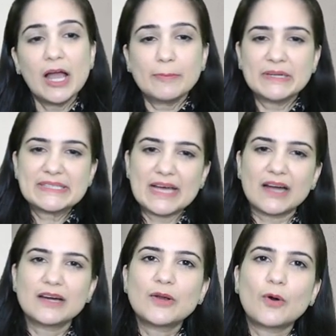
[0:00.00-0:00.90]
But
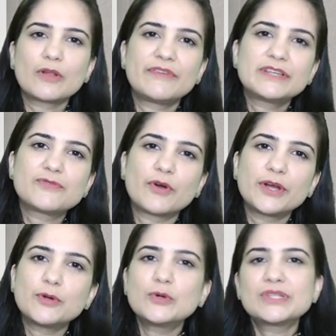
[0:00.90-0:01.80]
Sagar always wanted
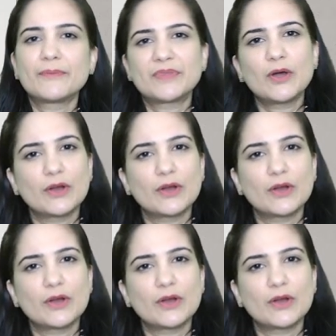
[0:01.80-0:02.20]
to do something